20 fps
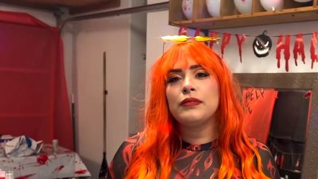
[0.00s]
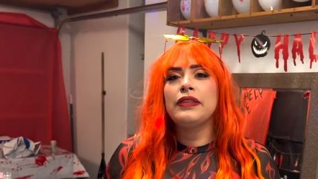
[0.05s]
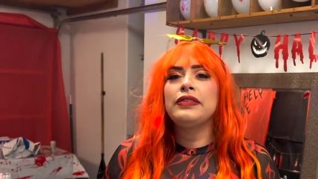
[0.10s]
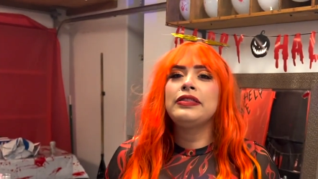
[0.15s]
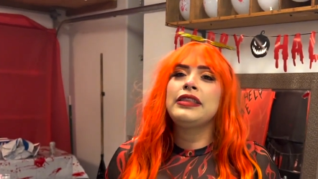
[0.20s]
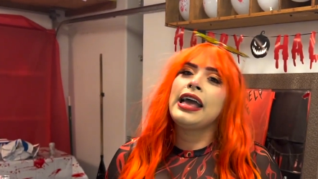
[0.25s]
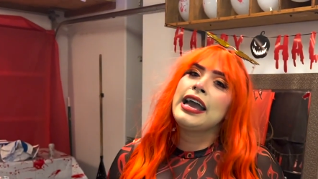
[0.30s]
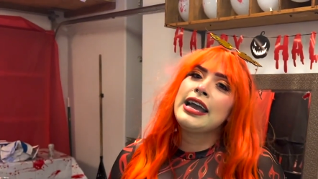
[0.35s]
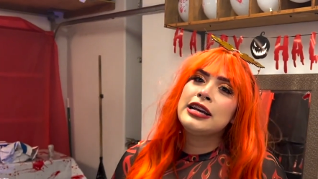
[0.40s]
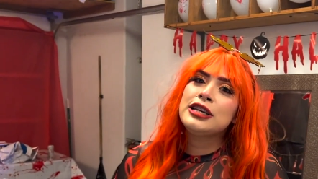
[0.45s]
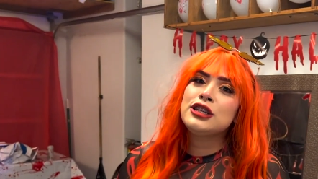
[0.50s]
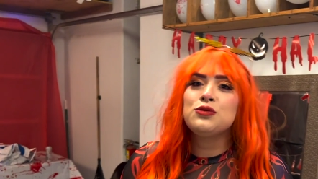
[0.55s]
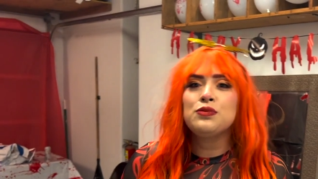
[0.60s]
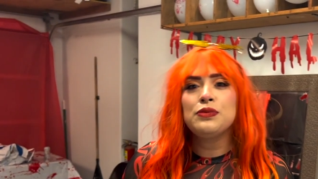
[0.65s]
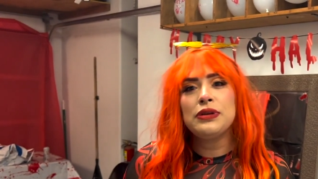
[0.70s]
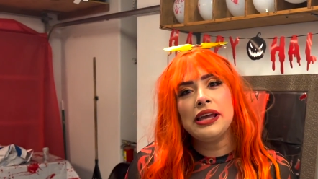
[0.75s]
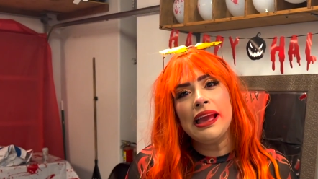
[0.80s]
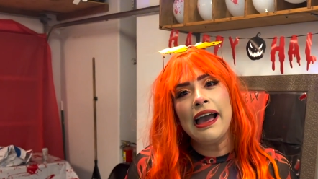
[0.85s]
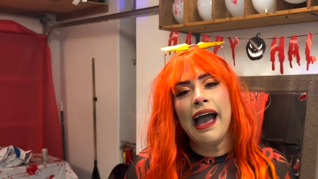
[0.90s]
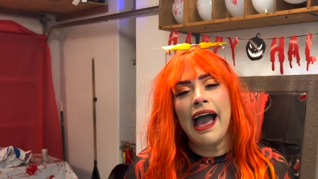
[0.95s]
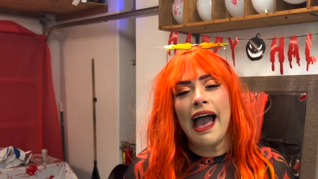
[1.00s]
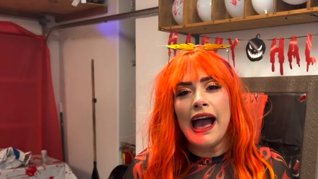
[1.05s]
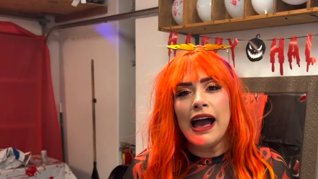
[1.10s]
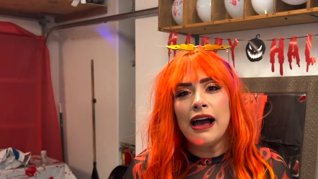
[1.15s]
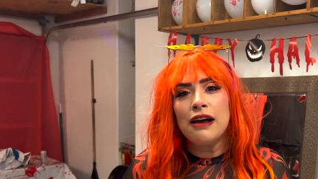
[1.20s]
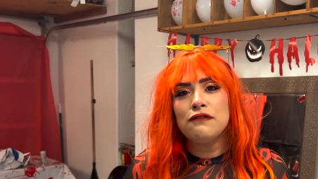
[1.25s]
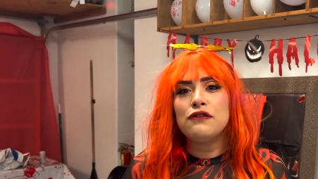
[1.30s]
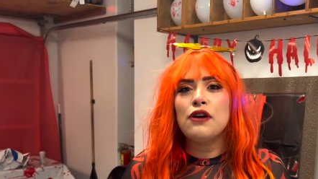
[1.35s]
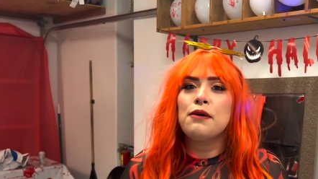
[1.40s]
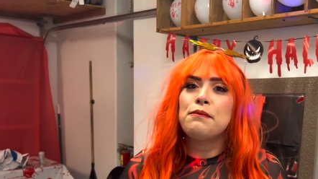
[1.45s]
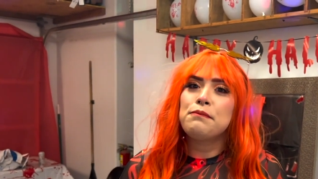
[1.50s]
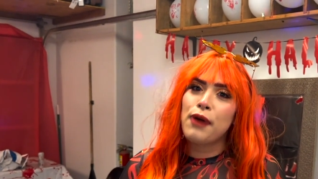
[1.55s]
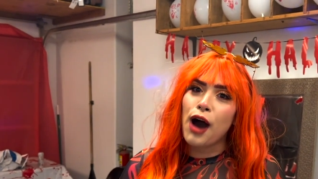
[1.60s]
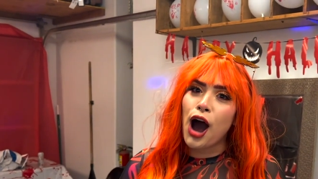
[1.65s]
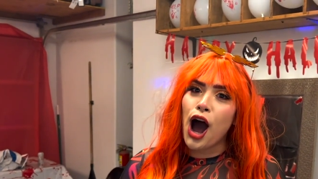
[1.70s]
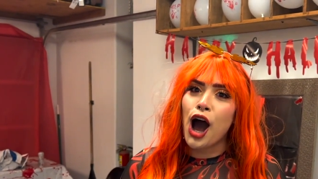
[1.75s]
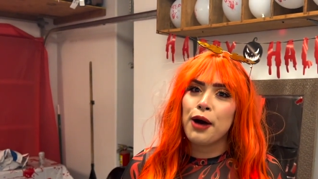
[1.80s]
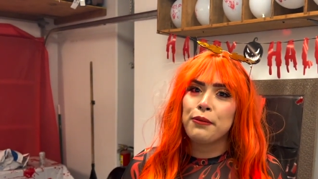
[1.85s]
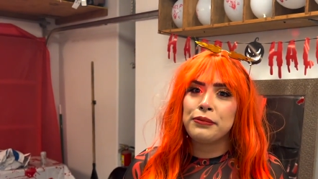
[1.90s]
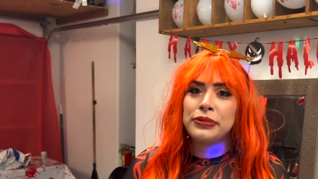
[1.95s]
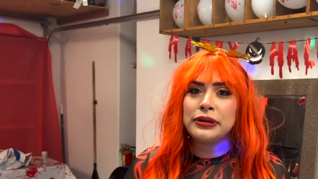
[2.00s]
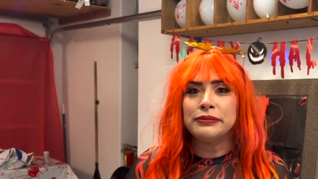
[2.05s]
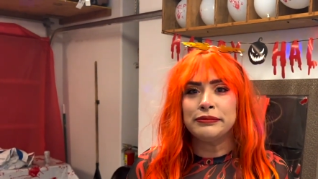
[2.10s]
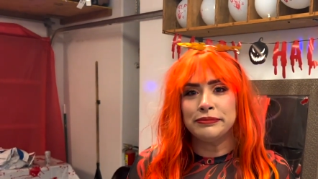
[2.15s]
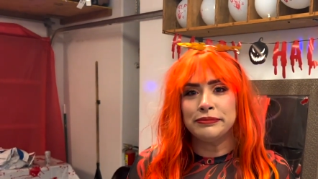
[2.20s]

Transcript: Next, we have Bob.